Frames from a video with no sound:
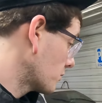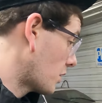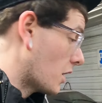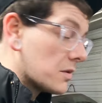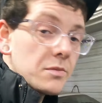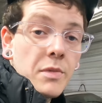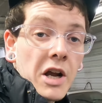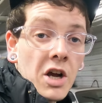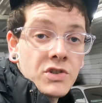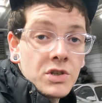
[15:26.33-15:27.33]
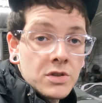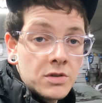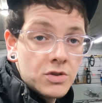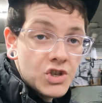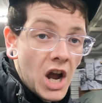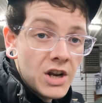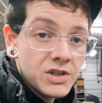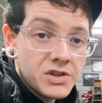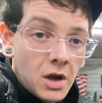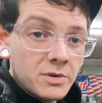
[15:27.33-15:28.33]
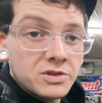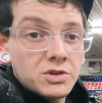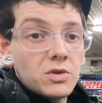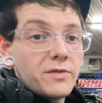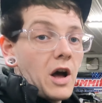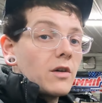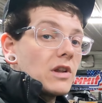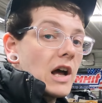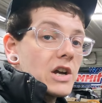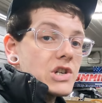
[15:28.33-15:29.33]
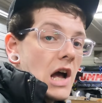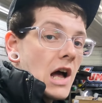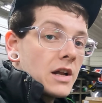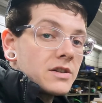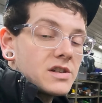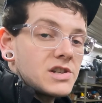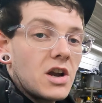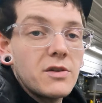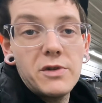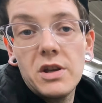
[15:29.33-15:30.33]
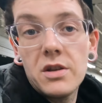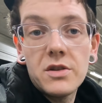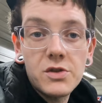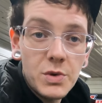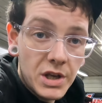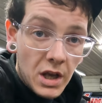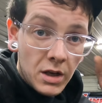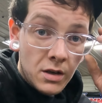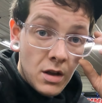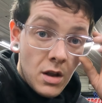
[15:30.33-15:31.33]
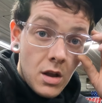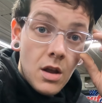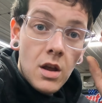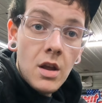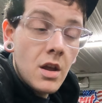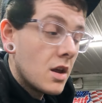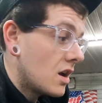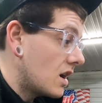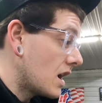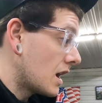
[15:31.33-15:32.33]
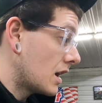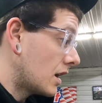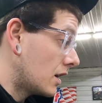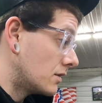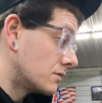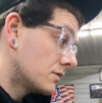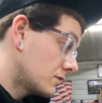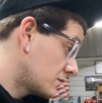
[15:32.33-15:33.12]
But my cousin Josh is coming to do a valve lash on the CRV this weekend, and